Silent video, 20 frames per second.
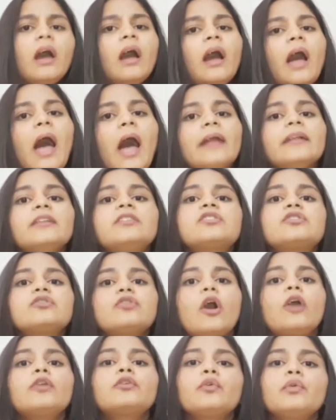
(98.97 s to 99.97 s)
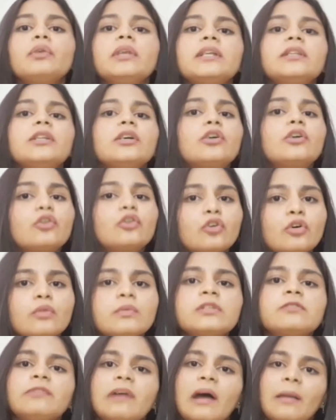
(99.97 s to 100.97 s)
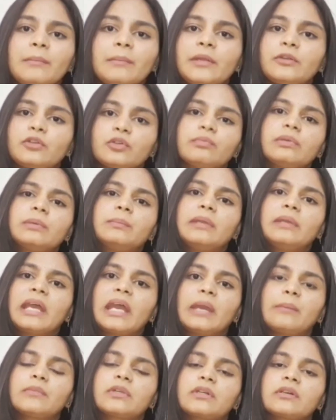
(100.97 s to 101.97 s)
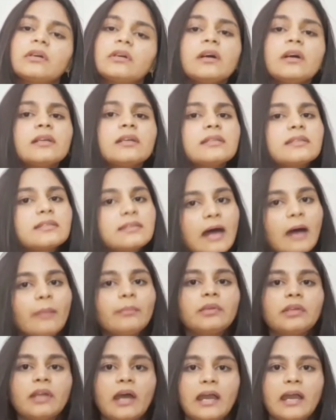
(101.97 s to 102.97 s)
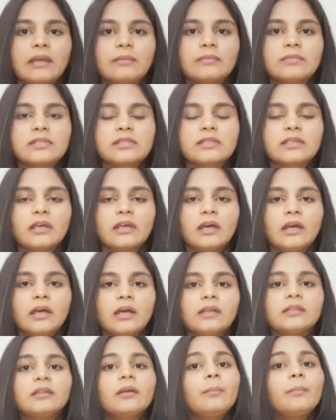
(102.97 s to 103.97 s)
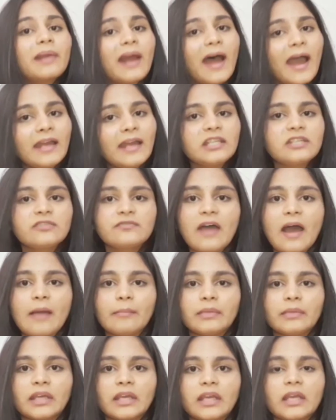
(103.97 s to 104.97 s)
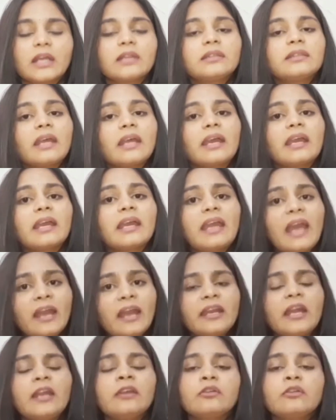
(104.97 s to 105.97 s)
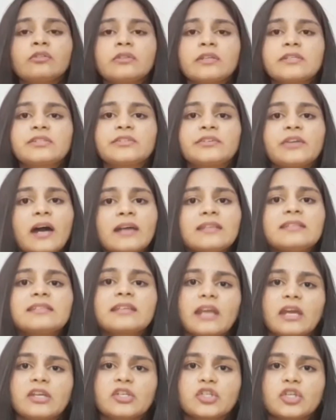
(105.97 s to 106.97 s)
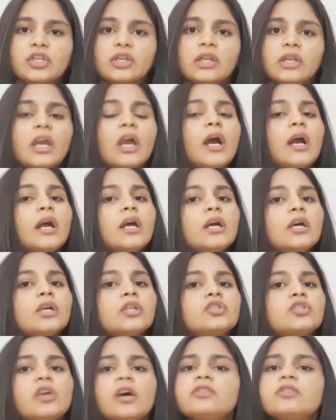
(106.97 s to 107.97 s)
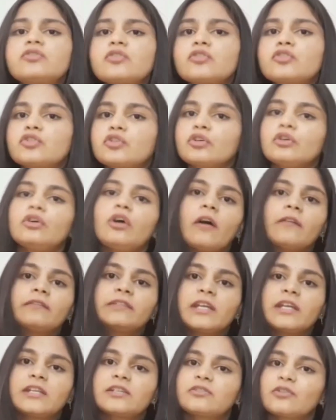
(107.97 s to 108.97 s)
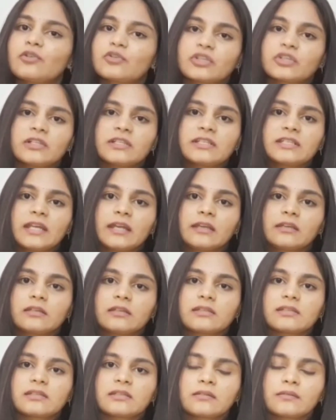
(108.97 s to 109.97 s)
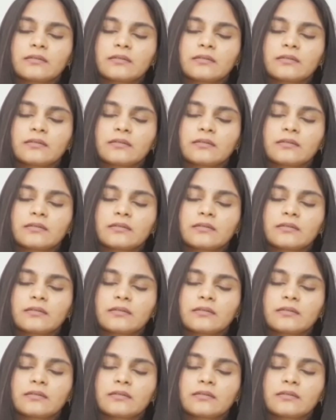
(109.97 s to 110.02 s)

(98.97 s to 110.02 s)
And it's not only the groom's family to be blamed. Sometimes the bride's family, they get into this transgression just to show off their social status.